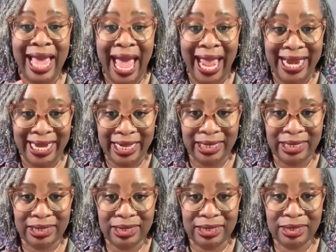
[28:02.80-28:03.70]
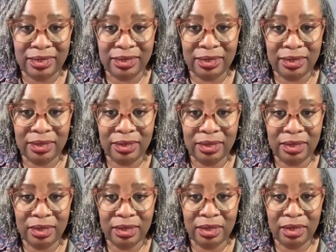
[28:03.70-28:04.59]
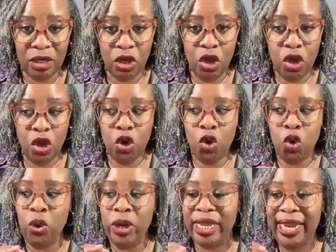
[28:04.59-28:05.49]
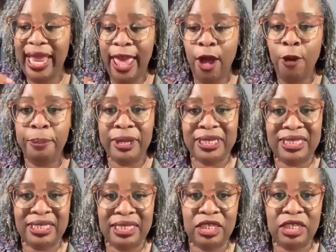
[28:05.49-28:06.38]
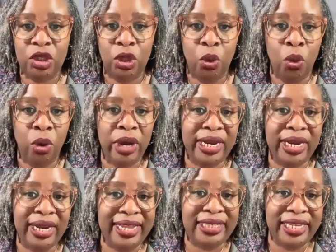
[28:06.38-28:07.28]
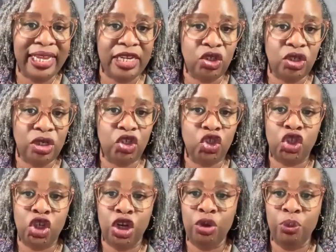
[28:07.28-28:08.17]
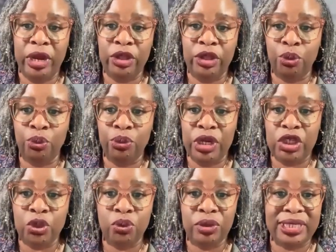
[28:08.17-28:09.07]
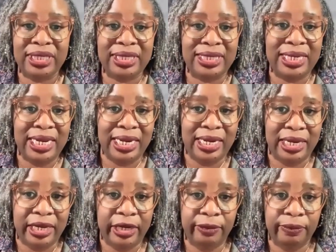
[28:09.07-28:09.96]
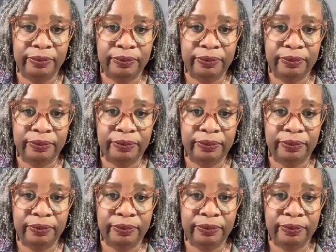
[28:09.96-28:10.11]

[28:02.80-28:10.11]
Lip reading: guidance, who can help assist the organization generate the resources needed,